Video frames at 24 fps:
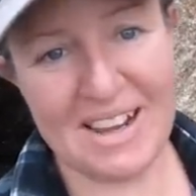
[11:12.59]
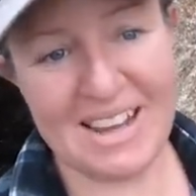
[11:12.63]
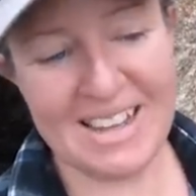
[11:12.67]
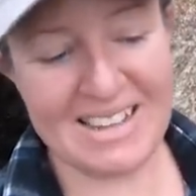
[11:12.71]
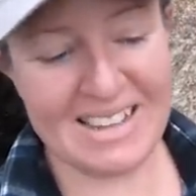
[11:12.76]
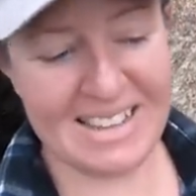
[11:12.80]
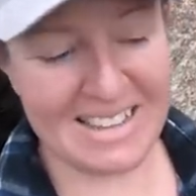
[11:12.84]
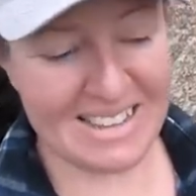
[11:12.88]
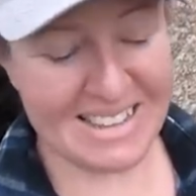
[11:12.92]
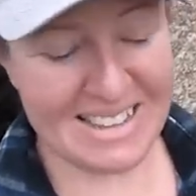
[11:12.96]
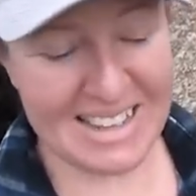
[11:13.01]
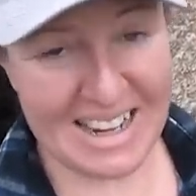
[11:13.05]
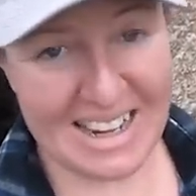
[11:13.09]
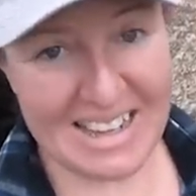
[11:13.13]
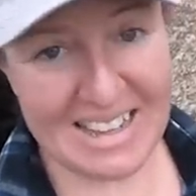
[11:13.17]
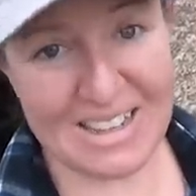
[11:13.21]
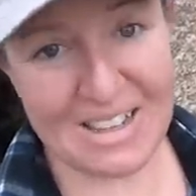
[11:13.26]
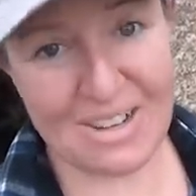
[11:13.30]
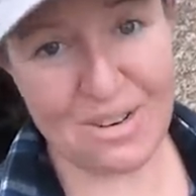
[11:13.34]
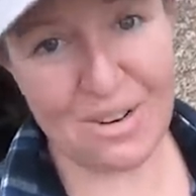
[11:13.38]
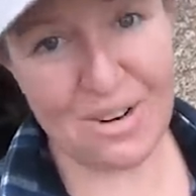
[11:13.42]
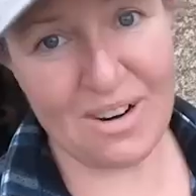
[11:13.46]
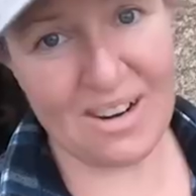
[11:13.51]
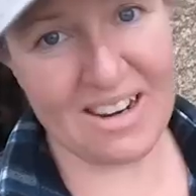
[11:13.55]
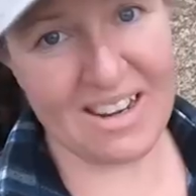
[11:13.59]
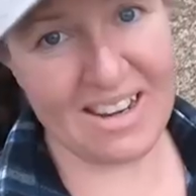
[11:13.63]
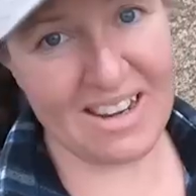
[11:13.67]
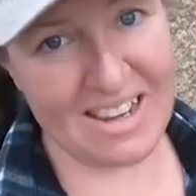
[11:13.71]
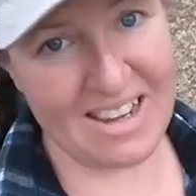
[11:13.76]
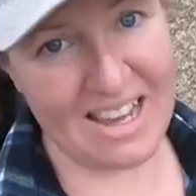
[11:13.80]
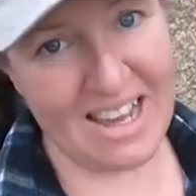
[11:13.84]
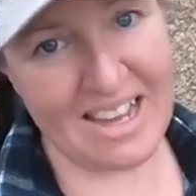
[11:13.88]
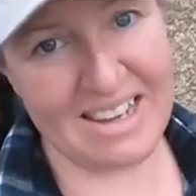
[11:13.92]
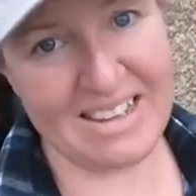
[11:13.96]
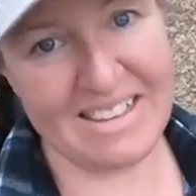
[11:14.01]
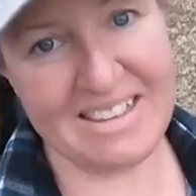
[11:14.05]
at least getting the cork
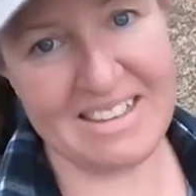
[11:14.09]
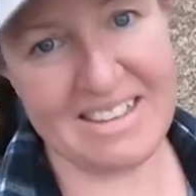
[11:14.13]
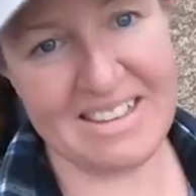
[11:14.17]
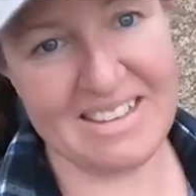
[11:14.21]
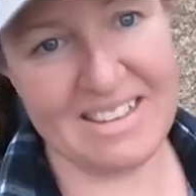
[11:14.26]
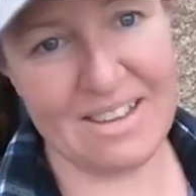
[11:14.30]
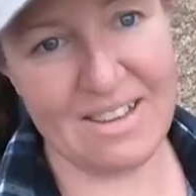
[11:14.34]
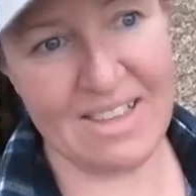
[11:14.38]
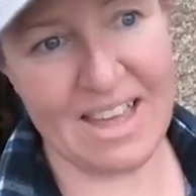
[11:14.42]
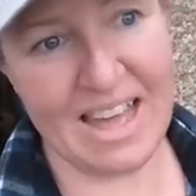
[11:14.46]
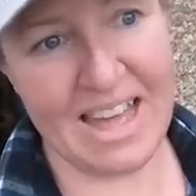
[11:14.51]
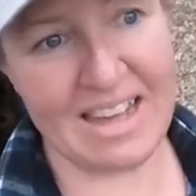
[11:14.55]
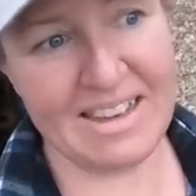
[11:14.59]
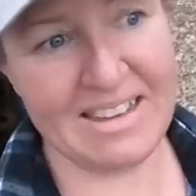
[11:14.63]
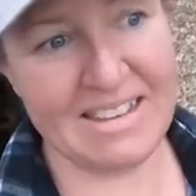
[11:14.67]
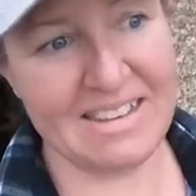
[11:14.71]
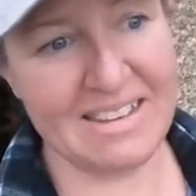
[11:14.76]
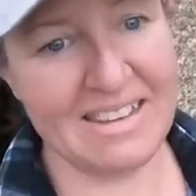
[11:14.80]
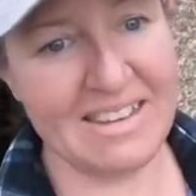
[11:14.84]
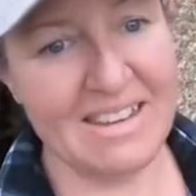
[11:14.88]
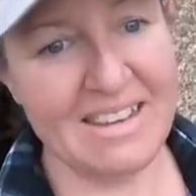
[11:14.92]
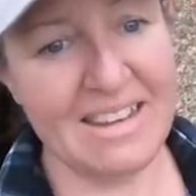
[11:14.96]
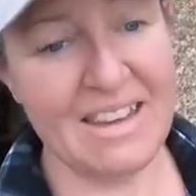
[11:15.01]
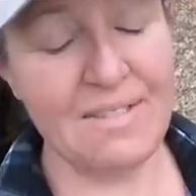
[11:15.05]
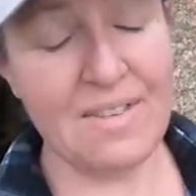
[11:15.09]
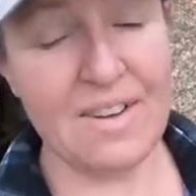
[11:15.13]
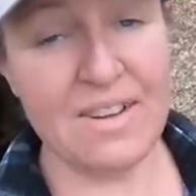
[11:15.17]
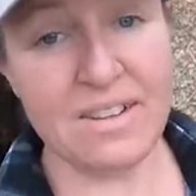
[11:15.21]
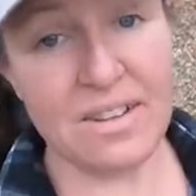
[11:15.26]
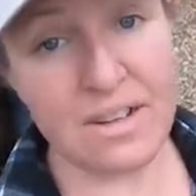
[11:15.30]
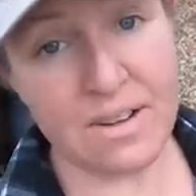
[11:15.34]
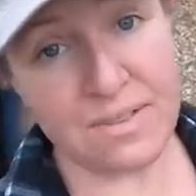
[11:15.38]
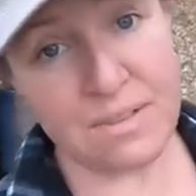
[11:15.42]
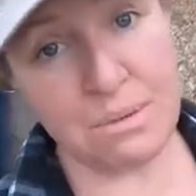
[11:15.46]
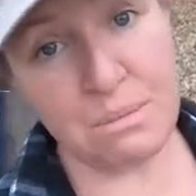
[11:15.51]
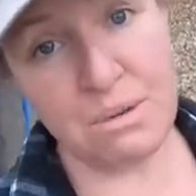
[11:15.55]
cut, so that if I
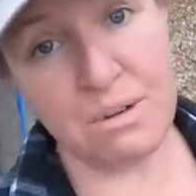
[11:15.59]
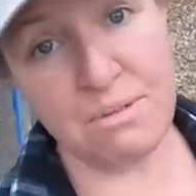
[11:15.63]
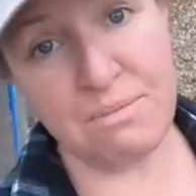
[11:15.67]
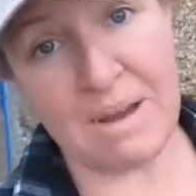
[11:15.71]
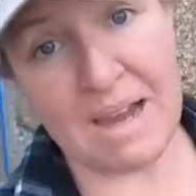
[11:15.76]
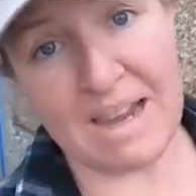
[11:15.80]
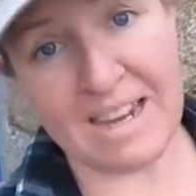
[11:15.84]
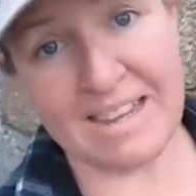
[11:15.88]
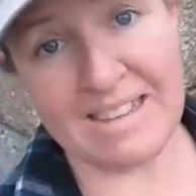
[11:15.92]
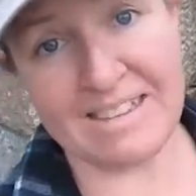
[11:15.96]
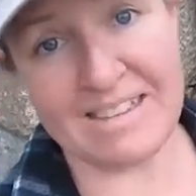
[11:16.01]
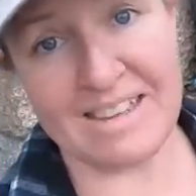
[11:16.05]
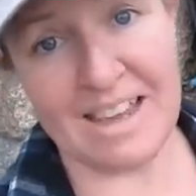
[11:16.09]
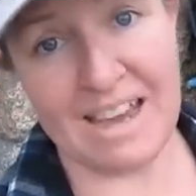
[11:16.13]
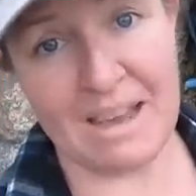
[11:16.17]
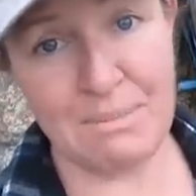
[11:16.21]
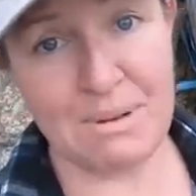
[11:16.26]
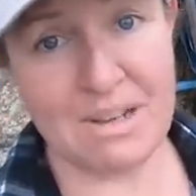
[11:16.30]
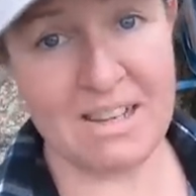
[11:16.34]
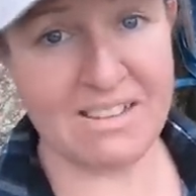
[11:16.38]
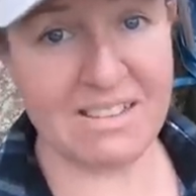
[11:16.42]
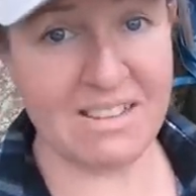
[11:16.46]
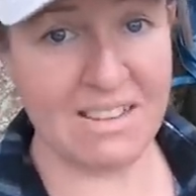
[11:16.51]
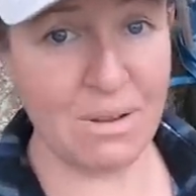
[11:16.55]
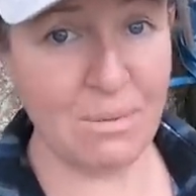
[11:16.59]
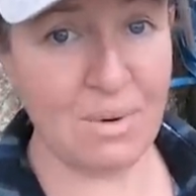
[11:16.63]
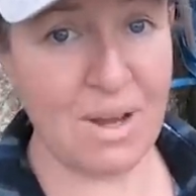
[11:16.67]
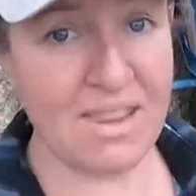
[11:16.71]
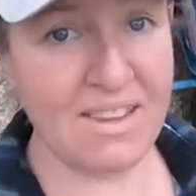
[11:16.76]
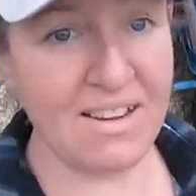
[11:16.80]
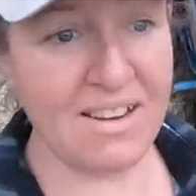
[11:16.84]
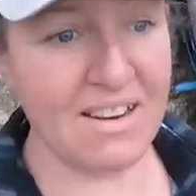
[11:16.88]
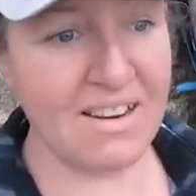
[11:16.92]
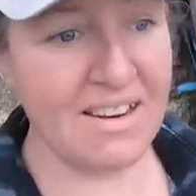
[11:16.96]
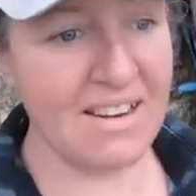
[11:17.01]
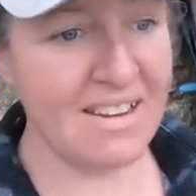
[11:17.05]
do have to move back inside because of the
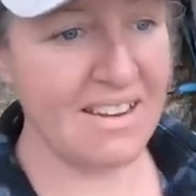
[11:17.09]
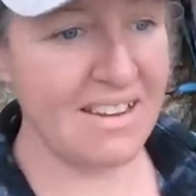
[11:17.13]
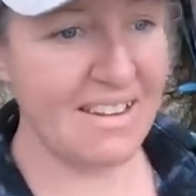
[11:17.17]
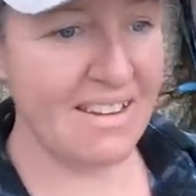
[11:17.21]
weather,